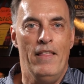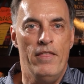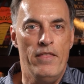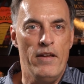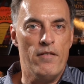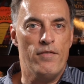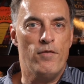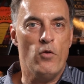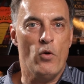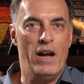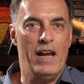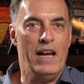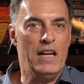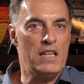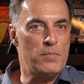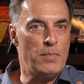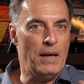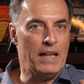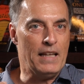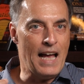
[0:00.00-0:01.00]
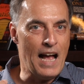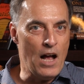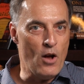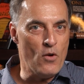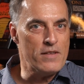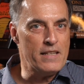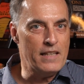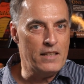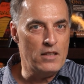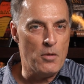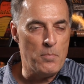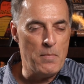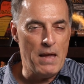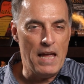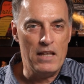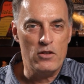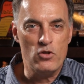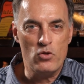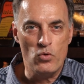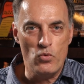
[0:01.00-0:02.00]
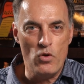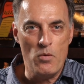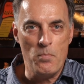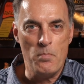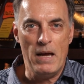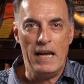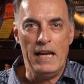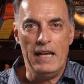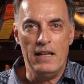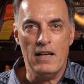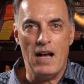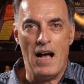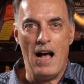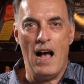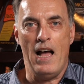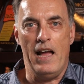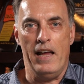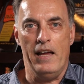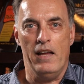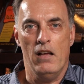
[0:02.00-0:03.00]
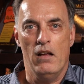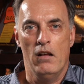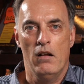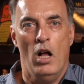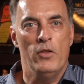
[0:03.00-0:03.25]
and therefore I expect housing demand to remain high.